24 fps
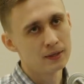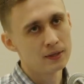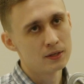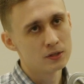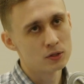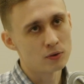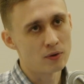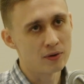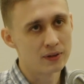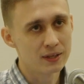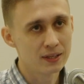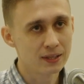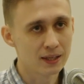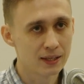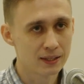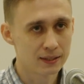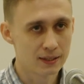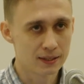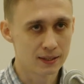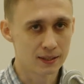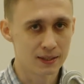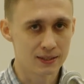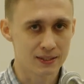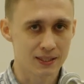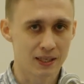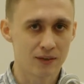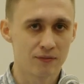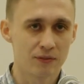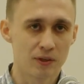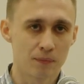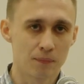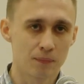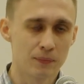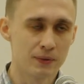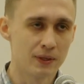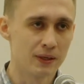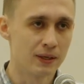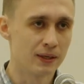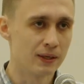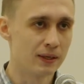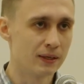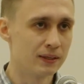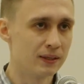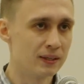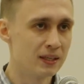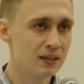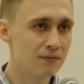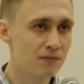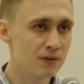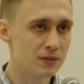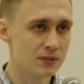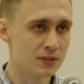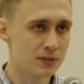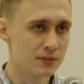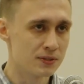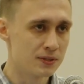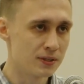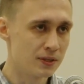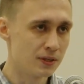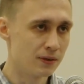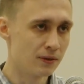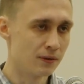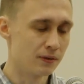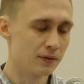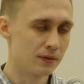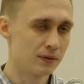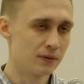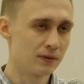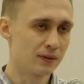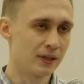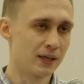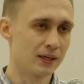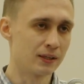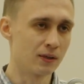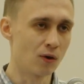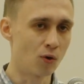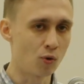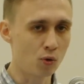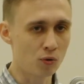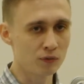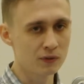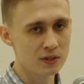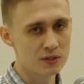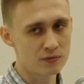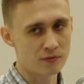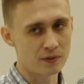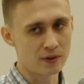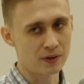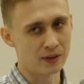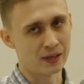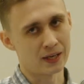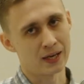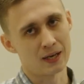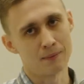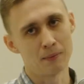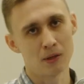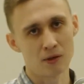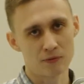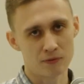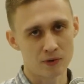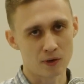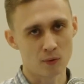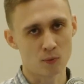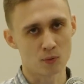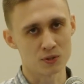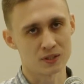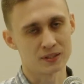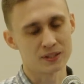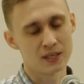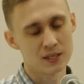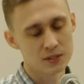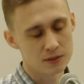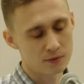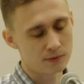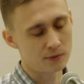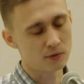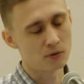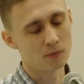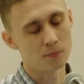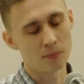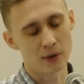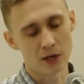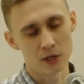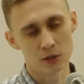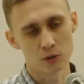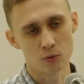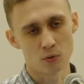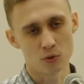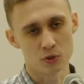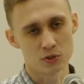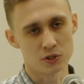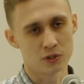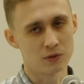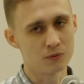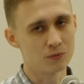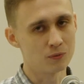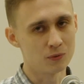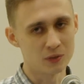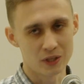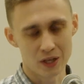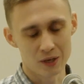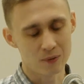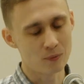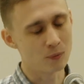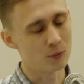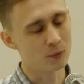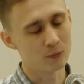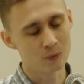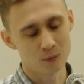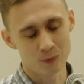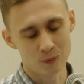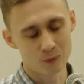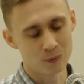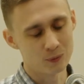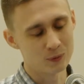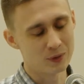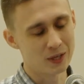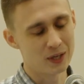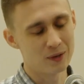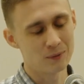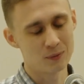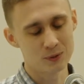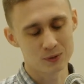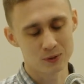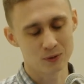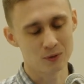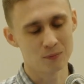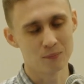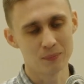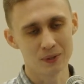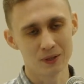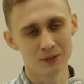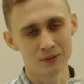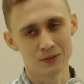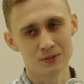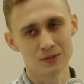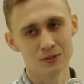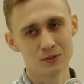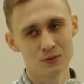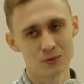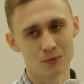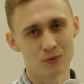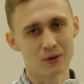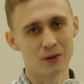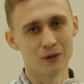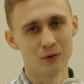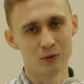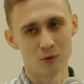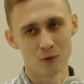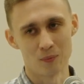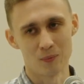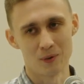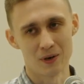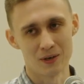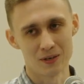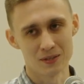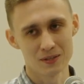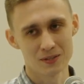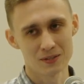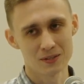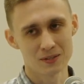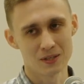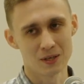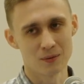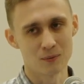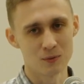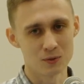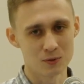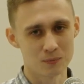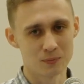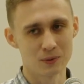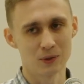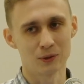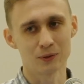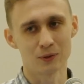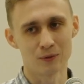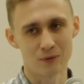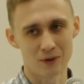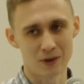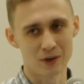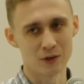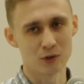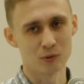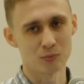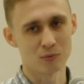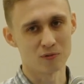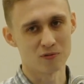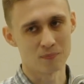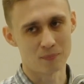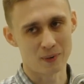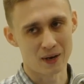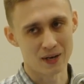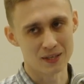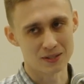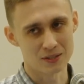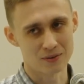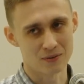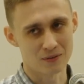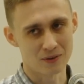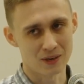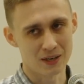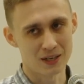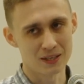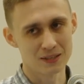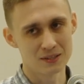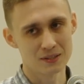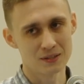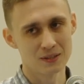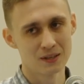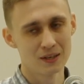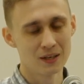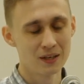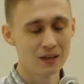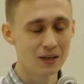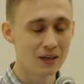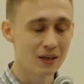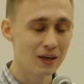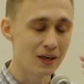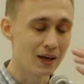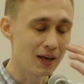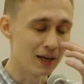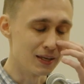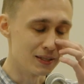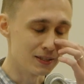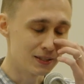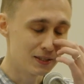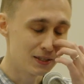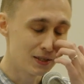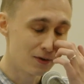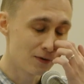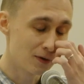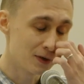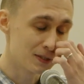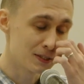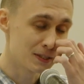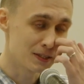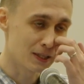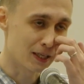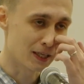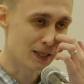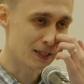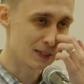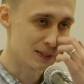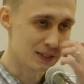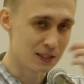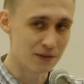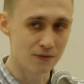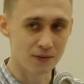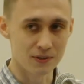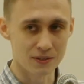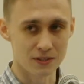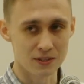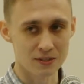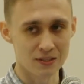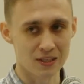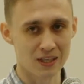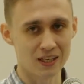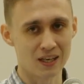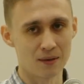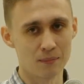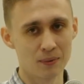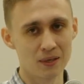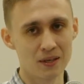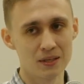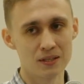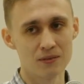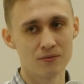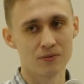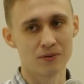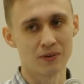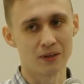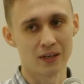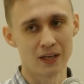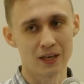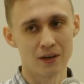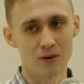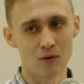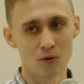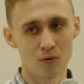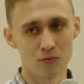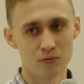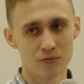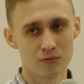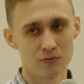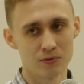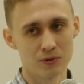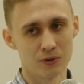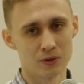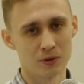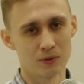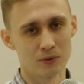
So I think like it's kind of the differences here. Like all these like ML frameworks, TensorFlow, PyTorch, that they was not built to run Kubernetes. They was built on run on top of Python, right? And here it's like it's differences, like completely different layer of